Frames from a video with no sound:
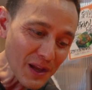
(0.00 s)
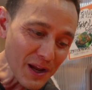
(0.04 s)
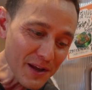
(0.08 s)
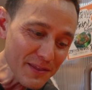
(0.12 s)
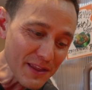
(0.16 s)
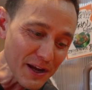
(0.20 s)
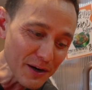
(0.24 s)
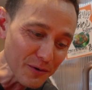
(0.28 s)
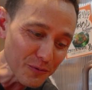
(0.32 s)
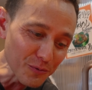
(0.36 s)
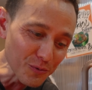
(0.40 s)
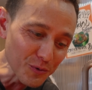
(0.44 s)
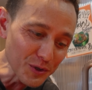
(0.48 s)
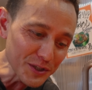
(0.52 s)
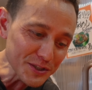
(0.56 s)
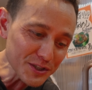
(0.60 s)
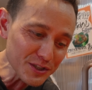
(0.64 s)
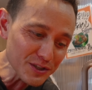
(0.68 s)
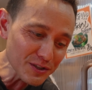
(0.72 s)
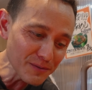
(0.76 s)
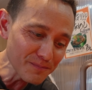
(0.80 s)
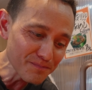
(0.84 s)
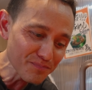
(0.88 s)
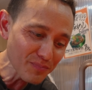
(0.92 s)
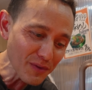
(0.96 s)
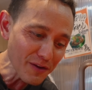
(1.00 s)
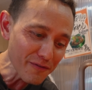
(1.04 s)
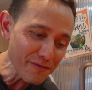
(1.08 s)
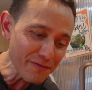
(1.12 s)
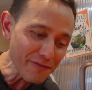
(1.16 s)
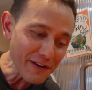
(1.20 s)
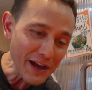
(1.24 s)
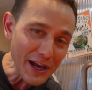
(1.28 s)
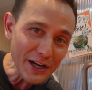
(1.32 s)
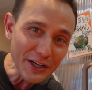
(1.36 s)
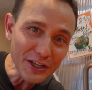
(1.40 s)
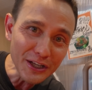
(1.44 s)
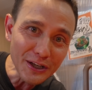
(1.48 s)
And that rich,
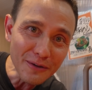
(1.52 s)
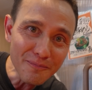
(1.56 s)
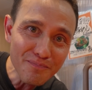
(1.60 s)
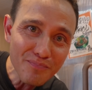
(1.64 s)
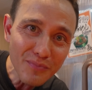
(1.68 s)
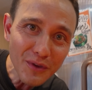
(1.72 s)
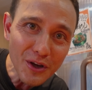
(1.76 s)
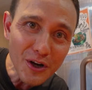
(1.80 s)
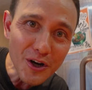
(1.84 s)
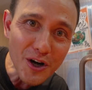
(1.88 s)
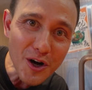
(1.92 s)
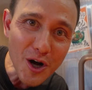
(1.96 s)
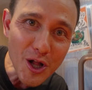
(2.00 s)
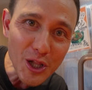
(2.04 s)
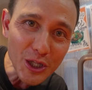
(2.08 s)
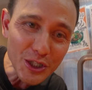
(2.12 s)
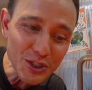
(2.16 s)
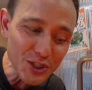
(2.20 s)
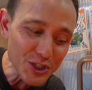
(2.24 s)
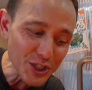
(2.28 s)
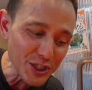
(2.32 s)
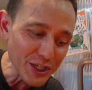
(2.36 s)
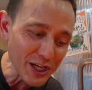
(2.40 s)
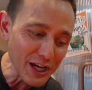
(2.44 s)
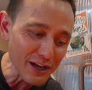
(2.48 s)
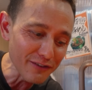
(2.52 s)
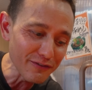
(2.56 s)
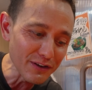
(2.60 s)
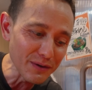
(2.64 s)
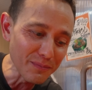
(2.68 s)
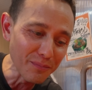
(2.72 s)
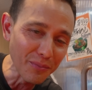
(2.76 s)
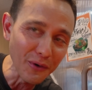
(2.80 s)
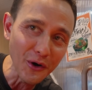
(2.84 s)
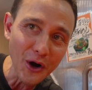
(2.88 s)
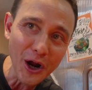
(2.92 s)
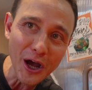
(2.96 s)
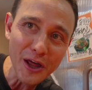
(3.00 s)
fatty, collagen-heavy
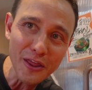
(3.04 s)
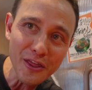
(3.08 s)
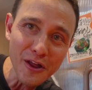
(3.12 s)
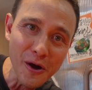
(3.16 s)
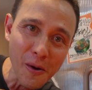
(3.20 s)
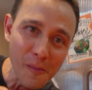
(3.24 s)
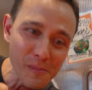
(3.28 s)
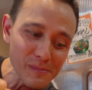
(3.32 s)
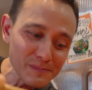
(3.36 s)
broth